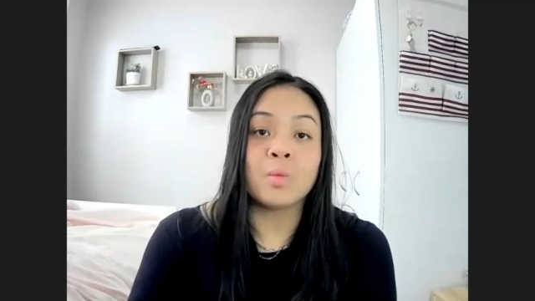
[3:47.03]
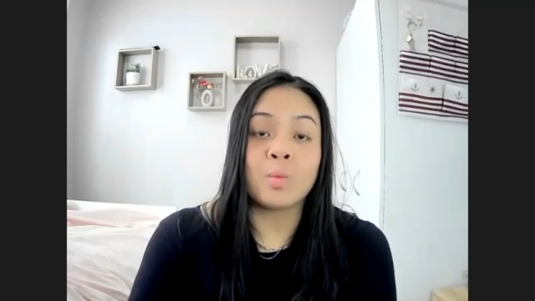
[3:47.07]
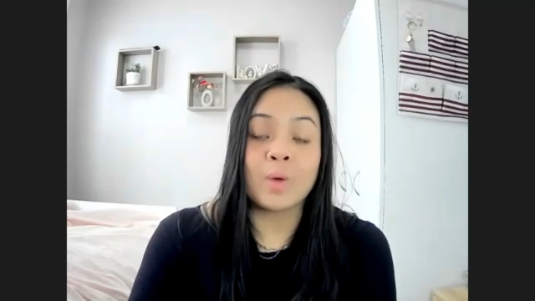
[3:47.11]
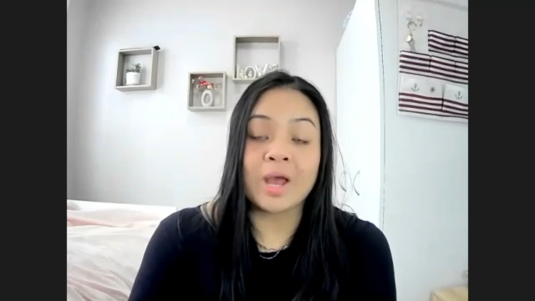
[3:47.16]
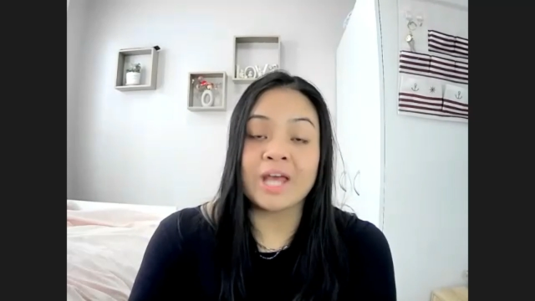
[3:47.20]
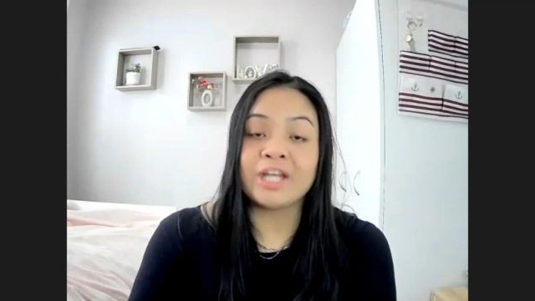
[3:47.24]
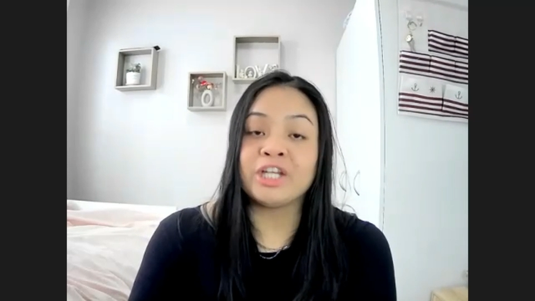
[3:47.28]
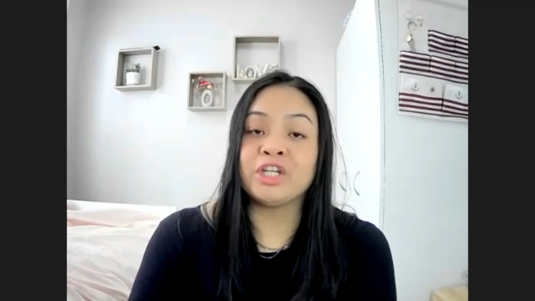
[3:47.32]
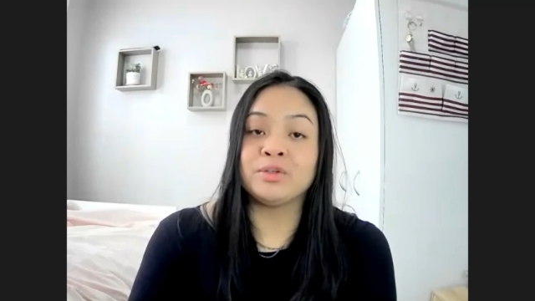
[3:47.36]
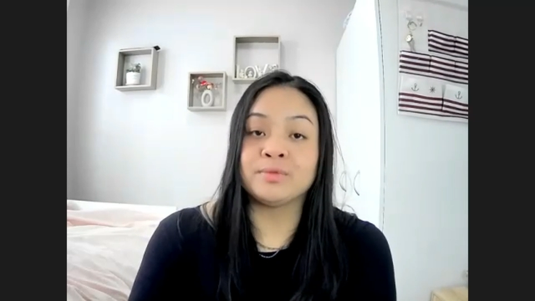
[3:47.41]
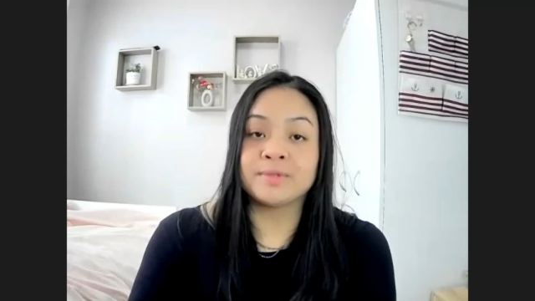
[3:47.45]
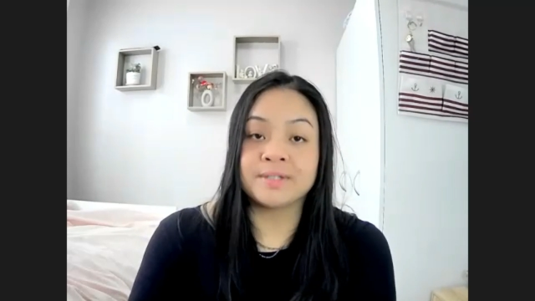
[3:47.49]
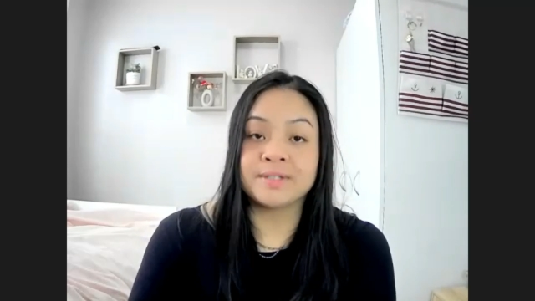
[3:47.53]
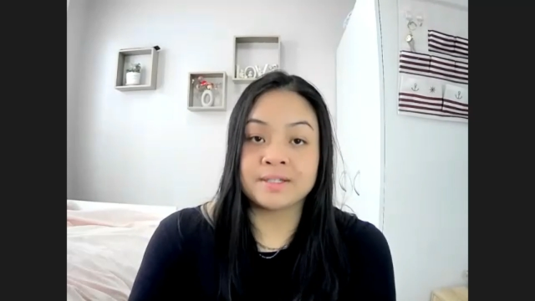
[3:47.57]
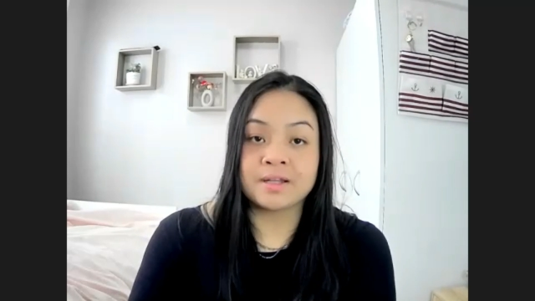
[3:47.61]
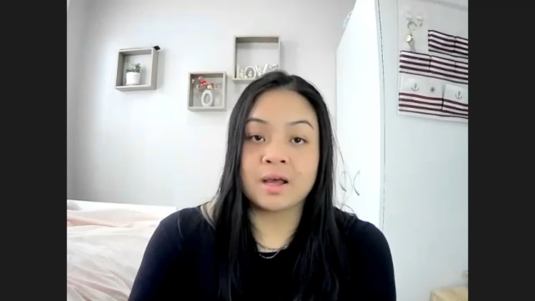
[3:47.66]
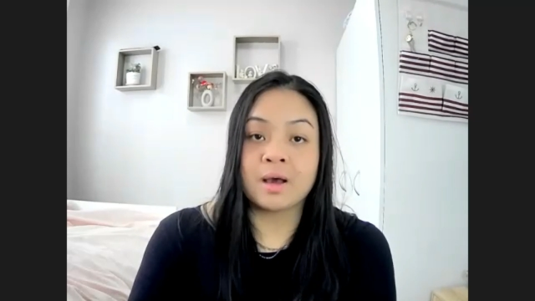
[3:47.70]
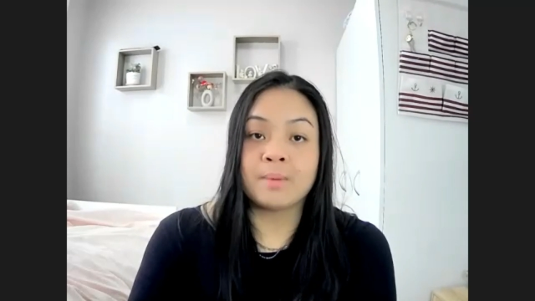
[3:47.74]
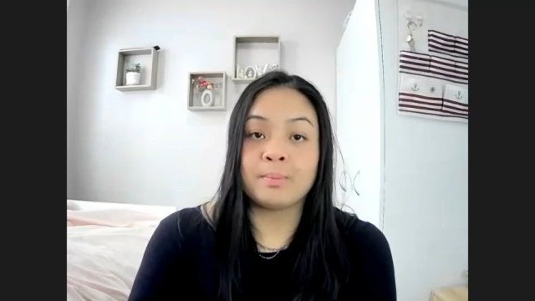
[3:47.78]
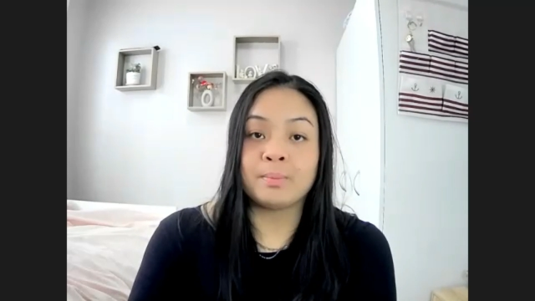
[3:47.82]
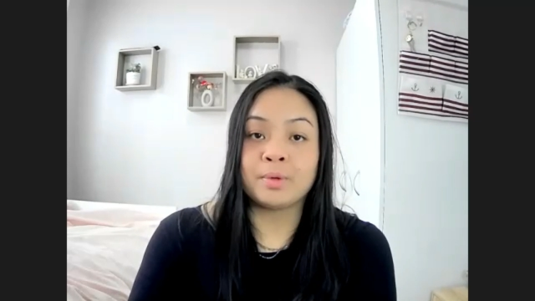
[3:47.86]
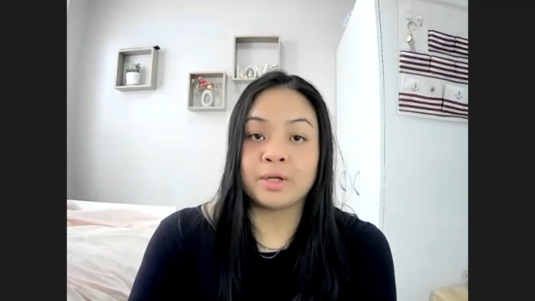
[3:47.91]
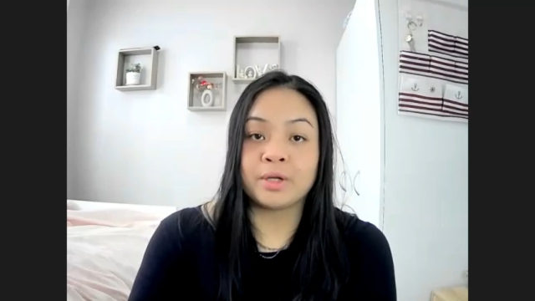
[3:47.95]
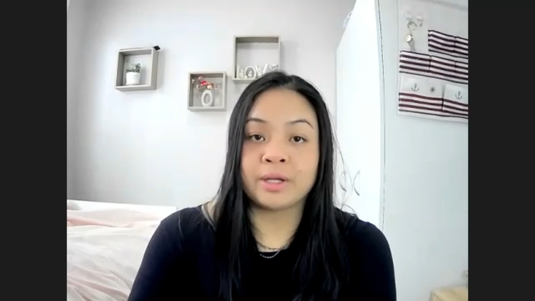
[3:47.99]
when you
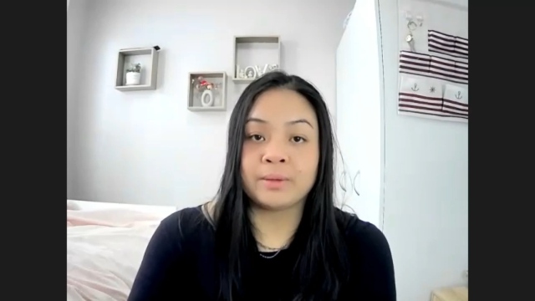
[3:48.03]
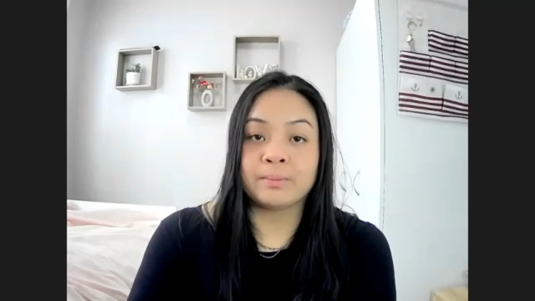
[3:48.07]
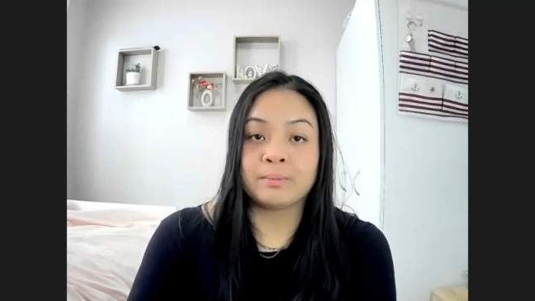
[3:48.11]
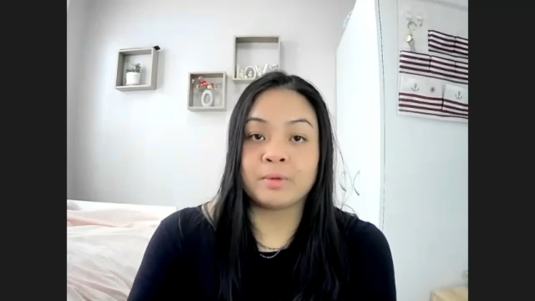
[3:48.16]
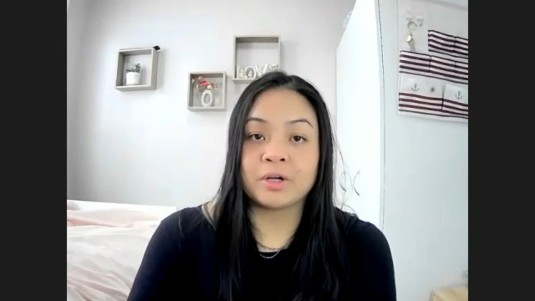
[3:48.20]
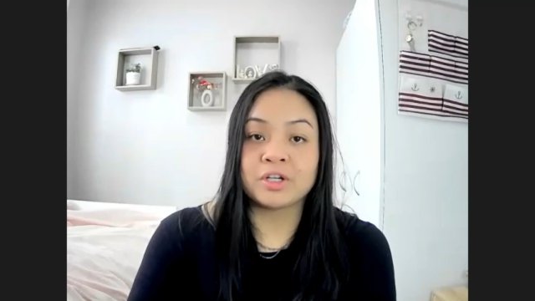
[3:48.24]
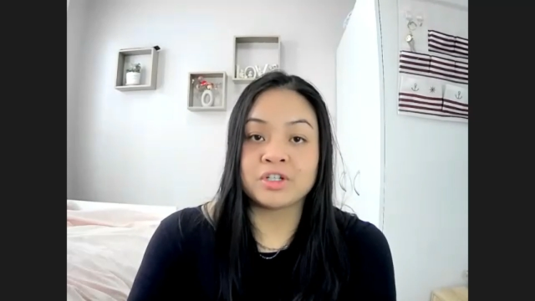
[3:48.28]
stop putting